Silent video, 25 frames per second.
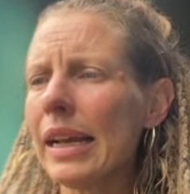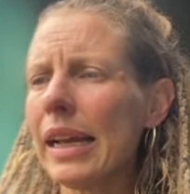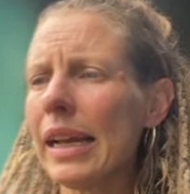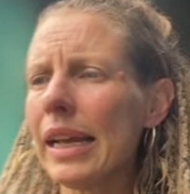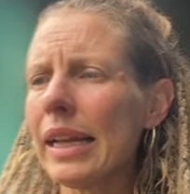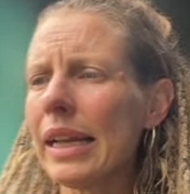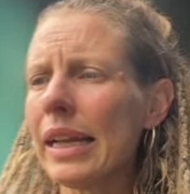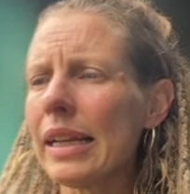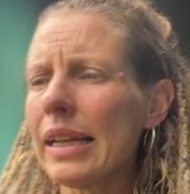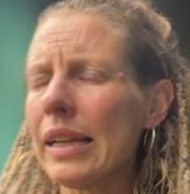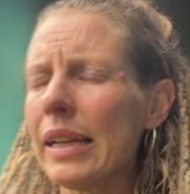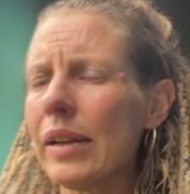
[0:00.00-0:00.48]

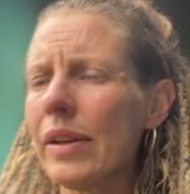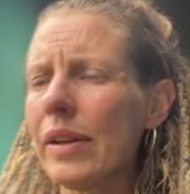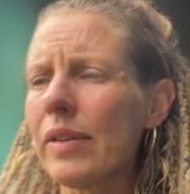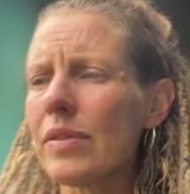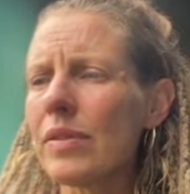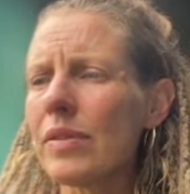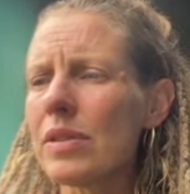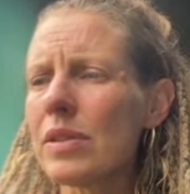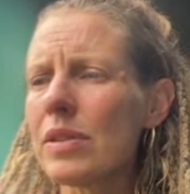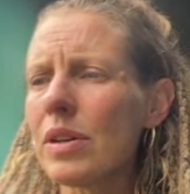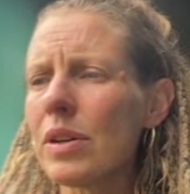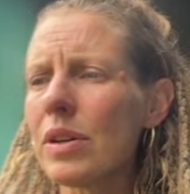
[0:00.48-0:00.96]
And
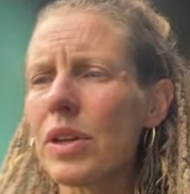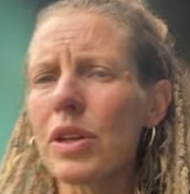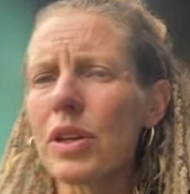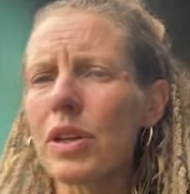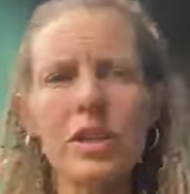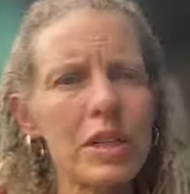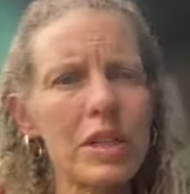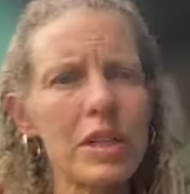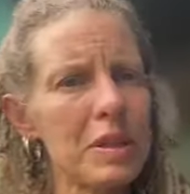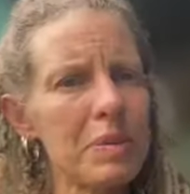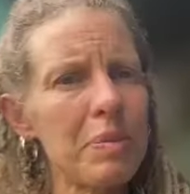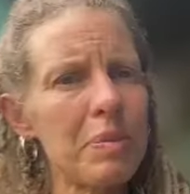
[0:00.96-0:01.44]
so you
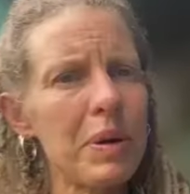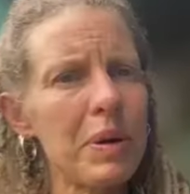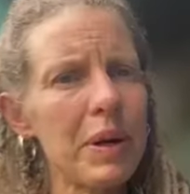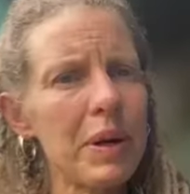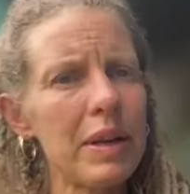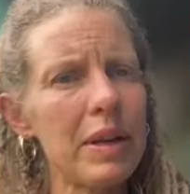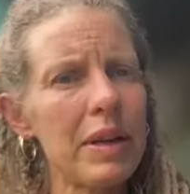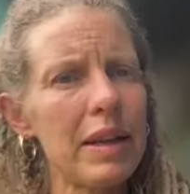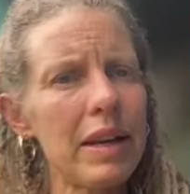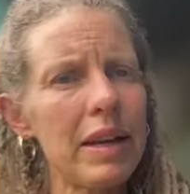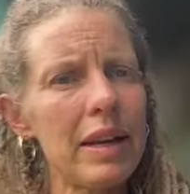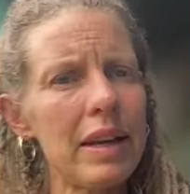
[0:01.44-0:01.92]
just put
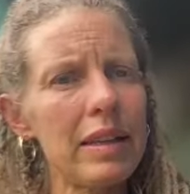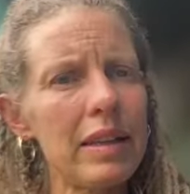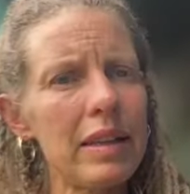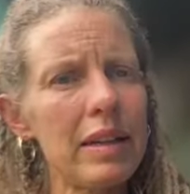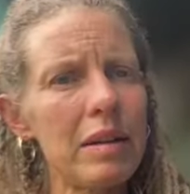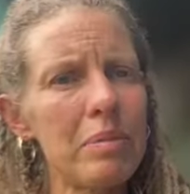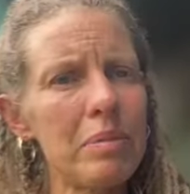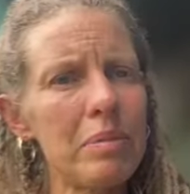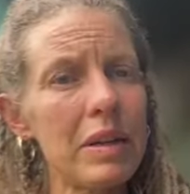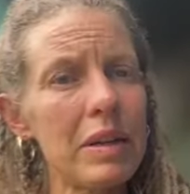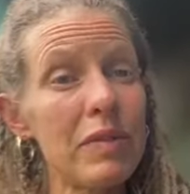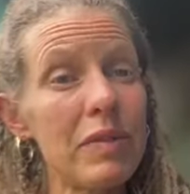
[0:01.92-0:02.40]
a
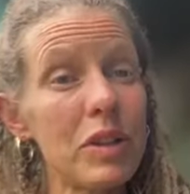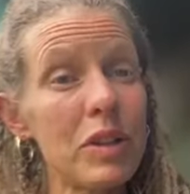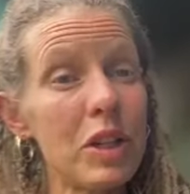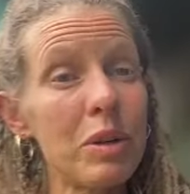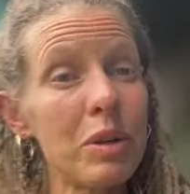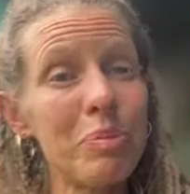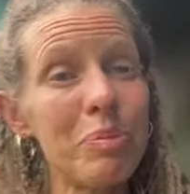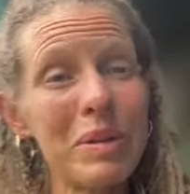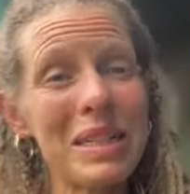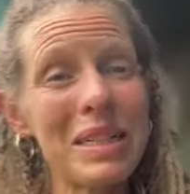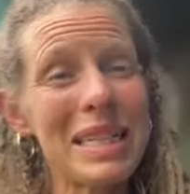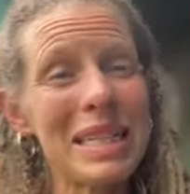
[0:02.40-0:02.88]
little bit of
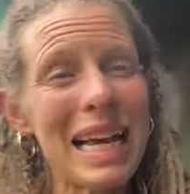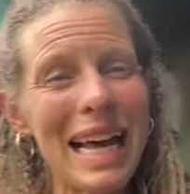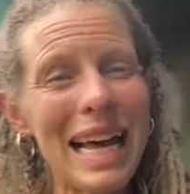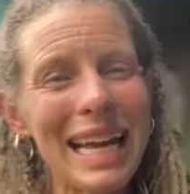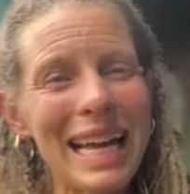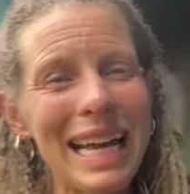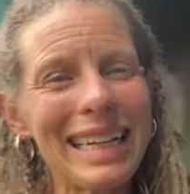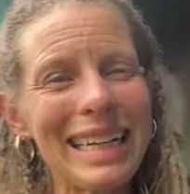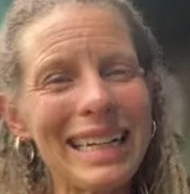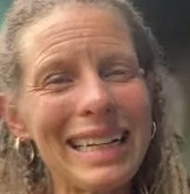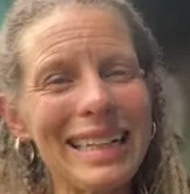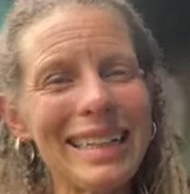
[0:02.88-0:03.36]

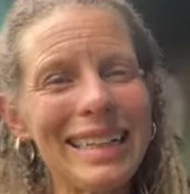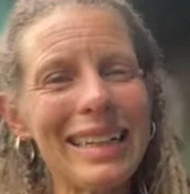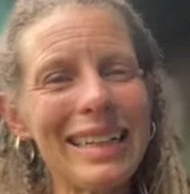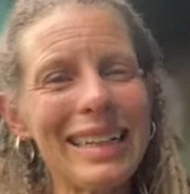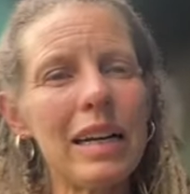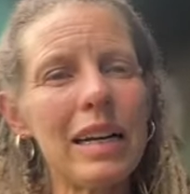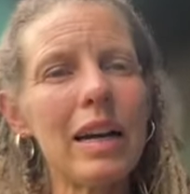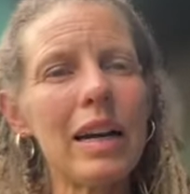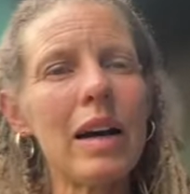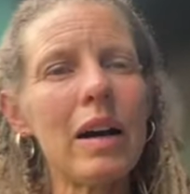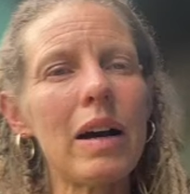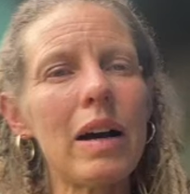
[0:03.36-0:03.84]
turpentine
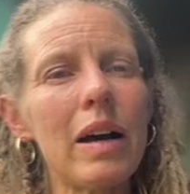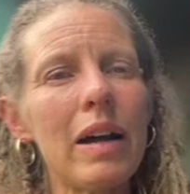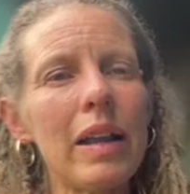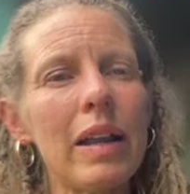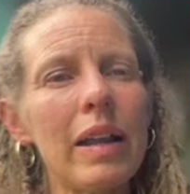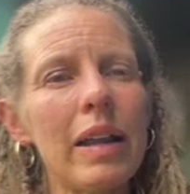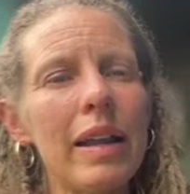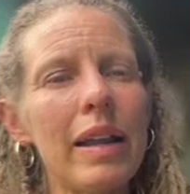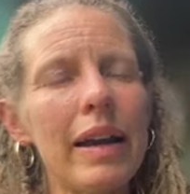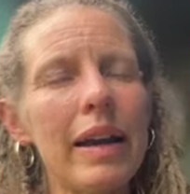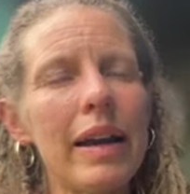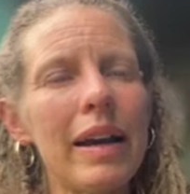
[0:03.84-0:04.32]

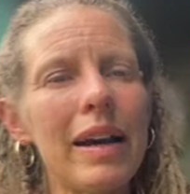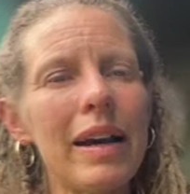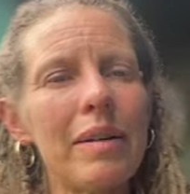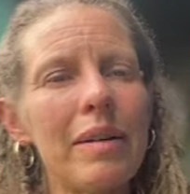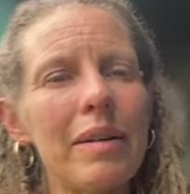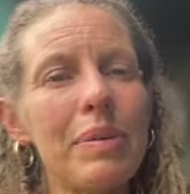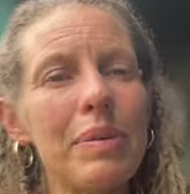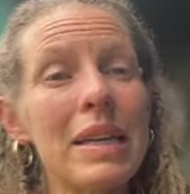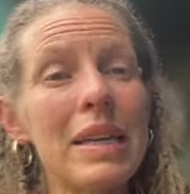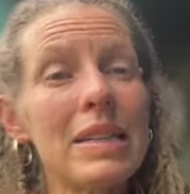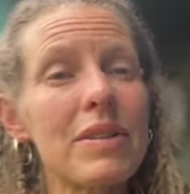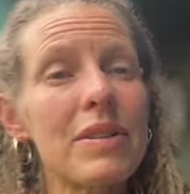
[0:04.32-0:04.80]
on a
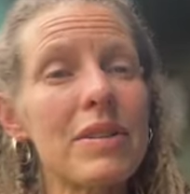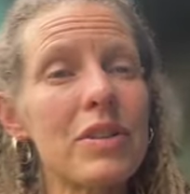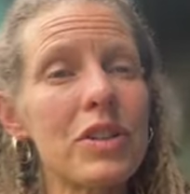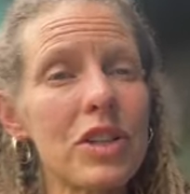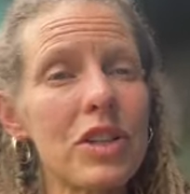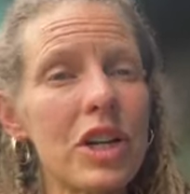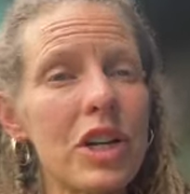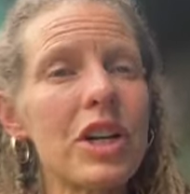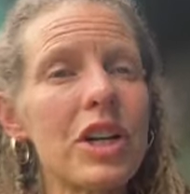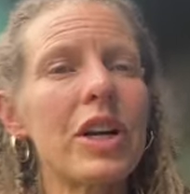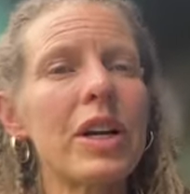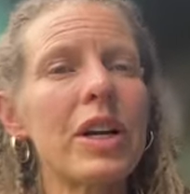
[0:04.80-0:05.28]
piece of
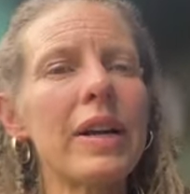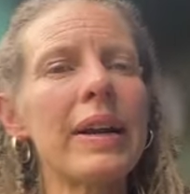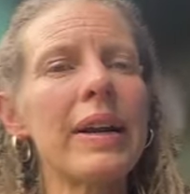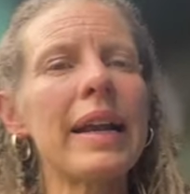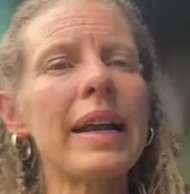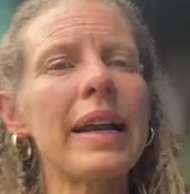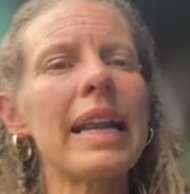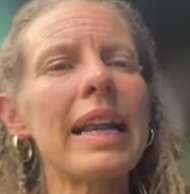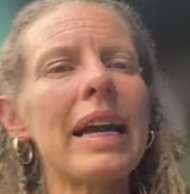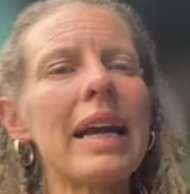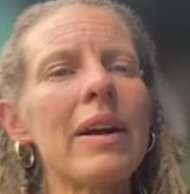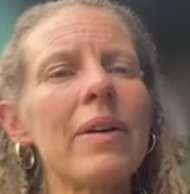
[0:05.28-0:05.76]
sugar.
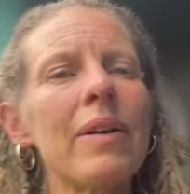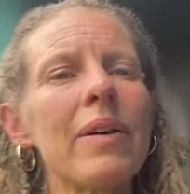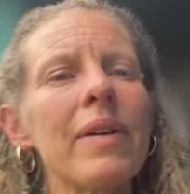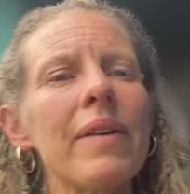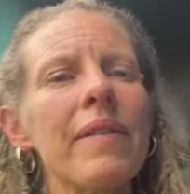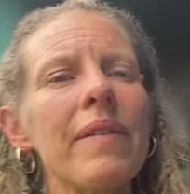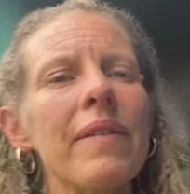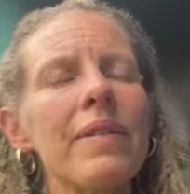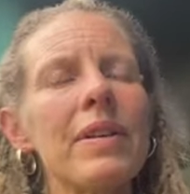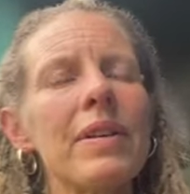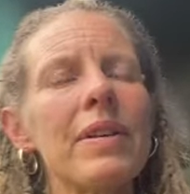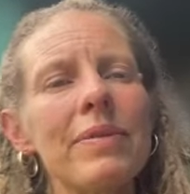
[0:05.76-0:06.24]
And now
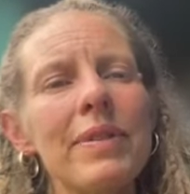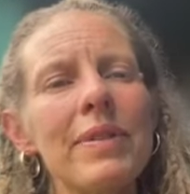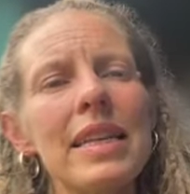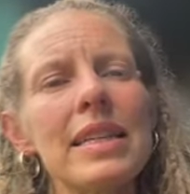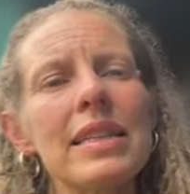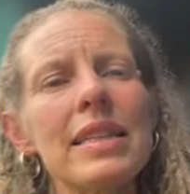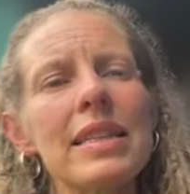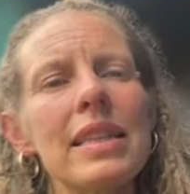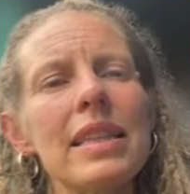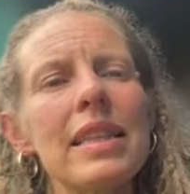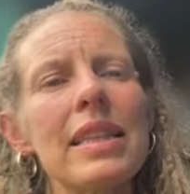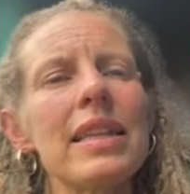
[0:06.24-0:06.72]
the
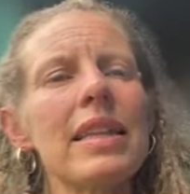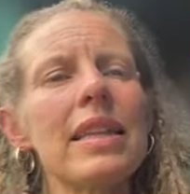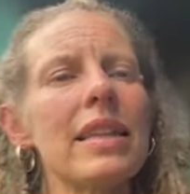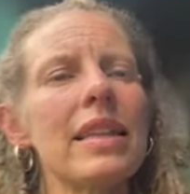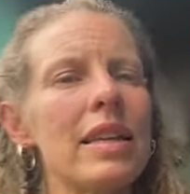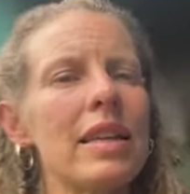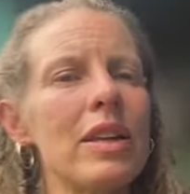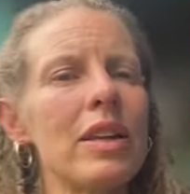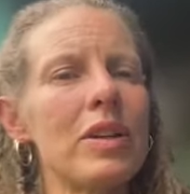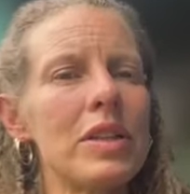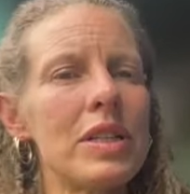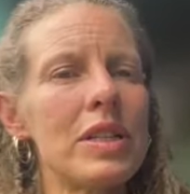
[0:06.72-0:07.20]
reason that
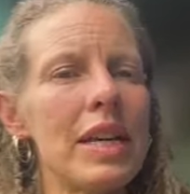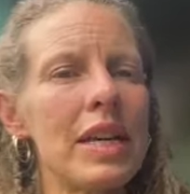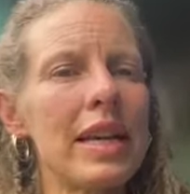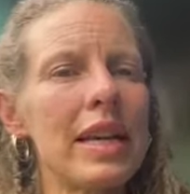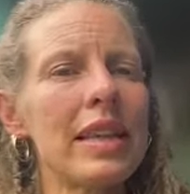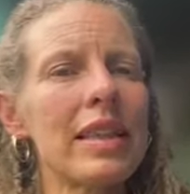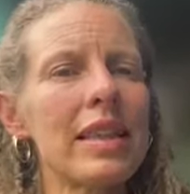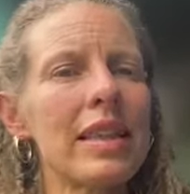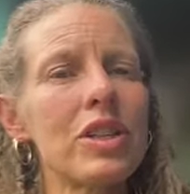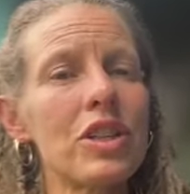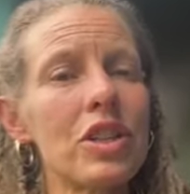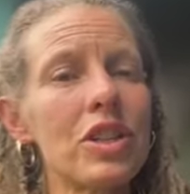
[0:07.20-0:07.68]
you
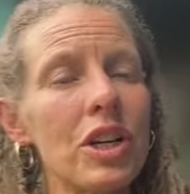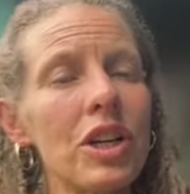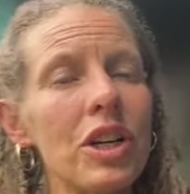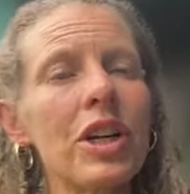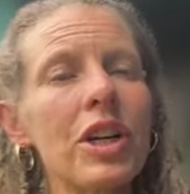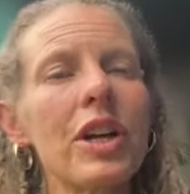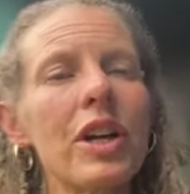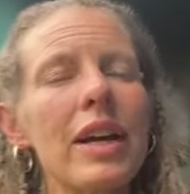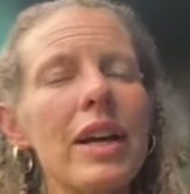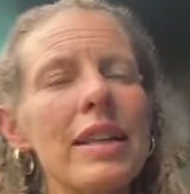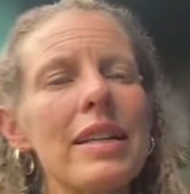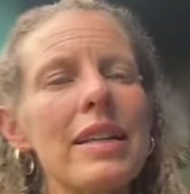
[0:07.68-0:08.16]
take the
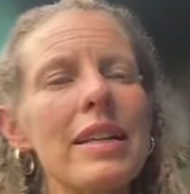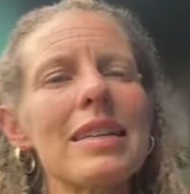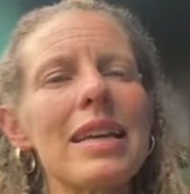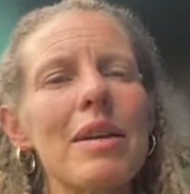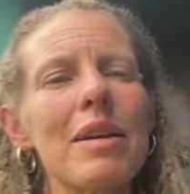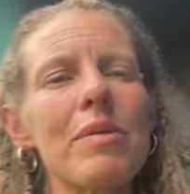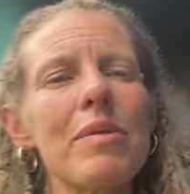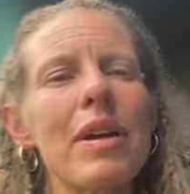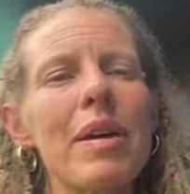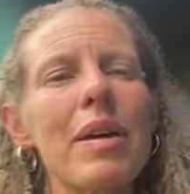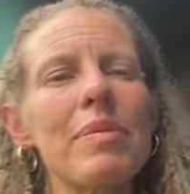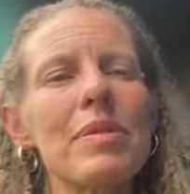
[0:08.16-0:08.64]
sugar at the
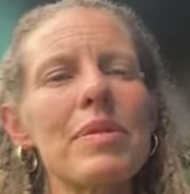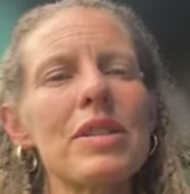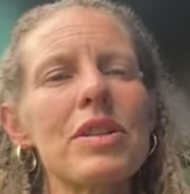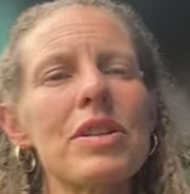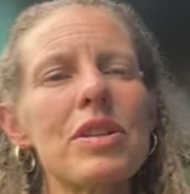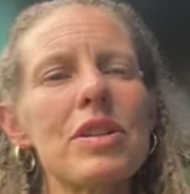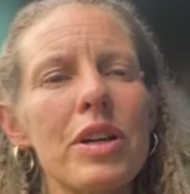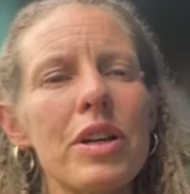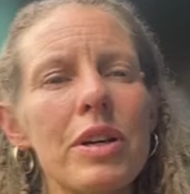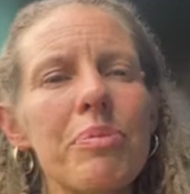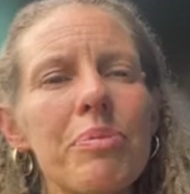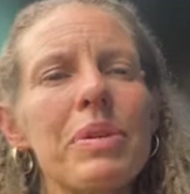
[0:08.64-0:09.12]
same time as the
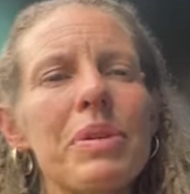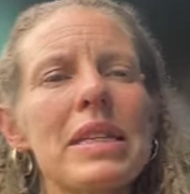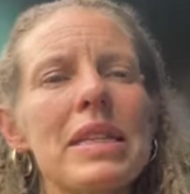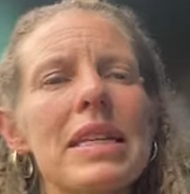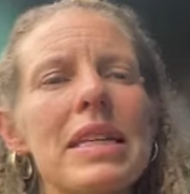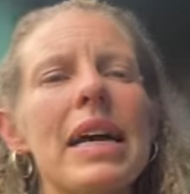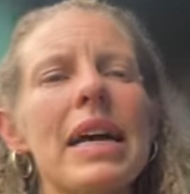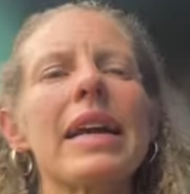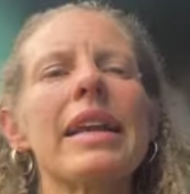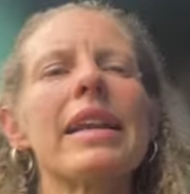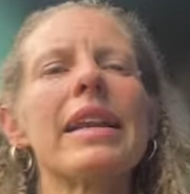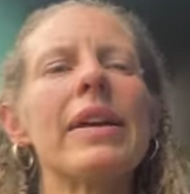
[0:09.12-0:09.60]

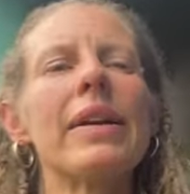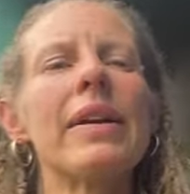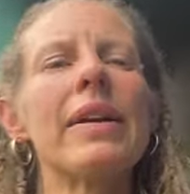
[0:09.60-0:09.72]
turpentine